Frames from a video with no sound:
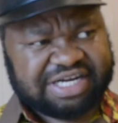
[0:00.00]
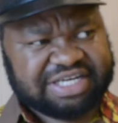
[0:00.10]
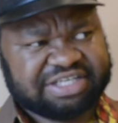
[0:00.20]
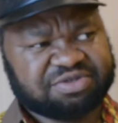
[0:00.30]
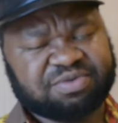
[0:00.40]

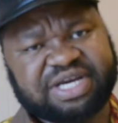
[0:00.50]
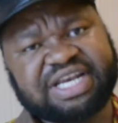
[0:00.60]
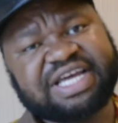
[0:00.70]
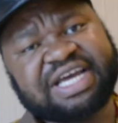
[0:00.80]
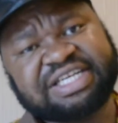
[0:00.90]
as well
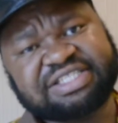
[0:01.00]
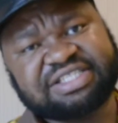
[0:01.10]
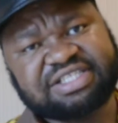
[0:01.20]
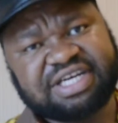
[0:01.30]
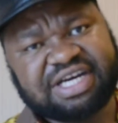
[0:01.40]

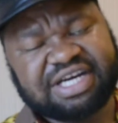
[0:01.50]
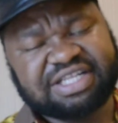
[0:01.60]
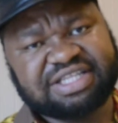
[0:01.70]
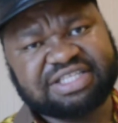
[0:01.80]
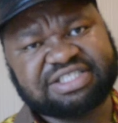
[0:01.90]
as
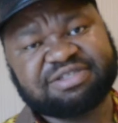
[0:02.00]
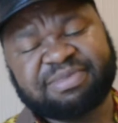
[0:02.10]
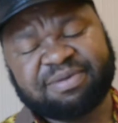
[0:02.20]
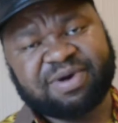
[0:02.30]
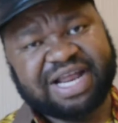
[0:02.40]
the
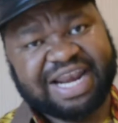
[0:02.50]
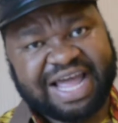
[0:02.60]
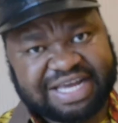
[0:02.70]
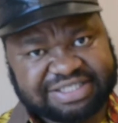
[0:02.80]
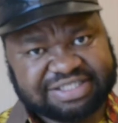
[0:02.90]
Zimbabwe
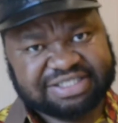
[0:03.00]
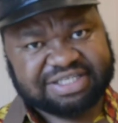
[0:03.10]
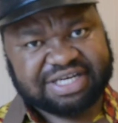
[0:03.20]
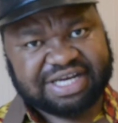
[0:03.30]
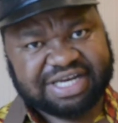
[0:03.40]

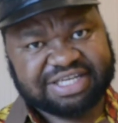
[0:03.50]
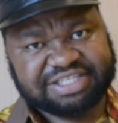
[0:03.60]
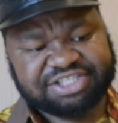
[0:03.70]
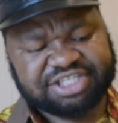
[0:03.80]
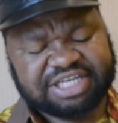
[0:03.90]
Alliance
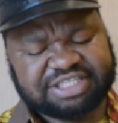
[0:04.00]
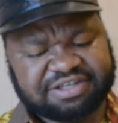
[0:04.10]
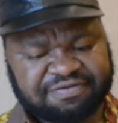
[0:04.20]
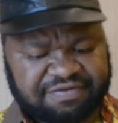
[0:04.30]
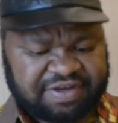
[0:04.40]

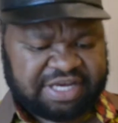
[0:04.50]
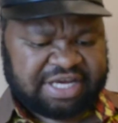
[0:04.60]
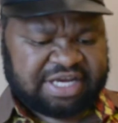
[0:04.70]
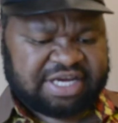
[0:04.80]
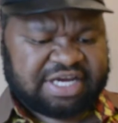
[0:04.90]
initiative.
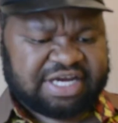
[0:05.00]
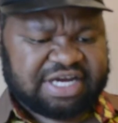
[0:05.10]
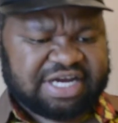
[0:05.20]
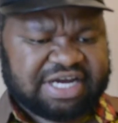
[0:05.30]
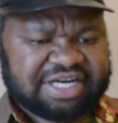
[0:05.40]

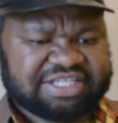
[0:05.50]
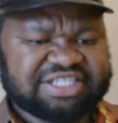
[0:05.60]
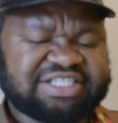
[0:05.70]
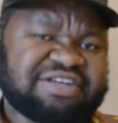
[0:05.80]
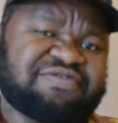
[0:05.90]

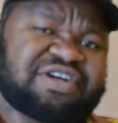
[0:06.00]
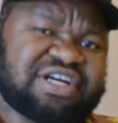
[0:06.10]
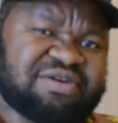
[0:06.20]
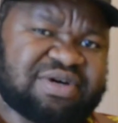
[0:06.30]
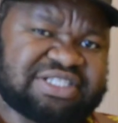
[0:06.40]
Trust
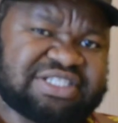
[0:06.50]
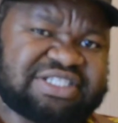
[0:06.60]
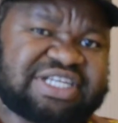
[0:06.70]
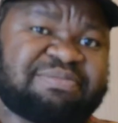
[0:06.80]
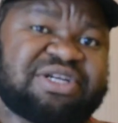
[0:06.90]
Africa was
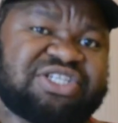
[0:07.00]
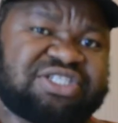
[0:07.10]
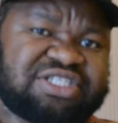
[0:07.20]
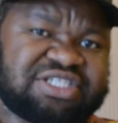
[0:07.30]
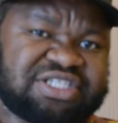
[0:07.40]

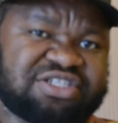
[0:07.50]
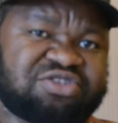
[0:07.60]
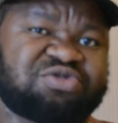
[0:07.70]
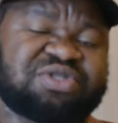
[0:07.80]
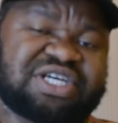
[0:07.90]
established in
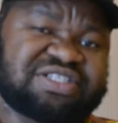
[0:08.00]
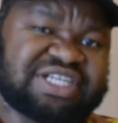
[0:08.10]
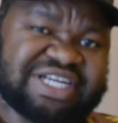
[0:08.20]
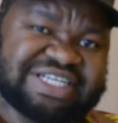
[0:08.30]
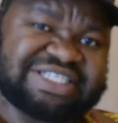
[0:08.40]

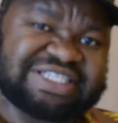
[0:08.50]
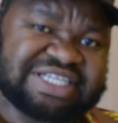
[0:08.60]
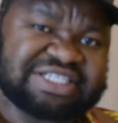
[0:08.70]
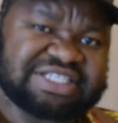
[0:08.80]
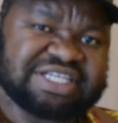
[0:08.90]

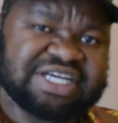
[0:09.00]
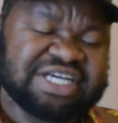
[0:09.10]
2006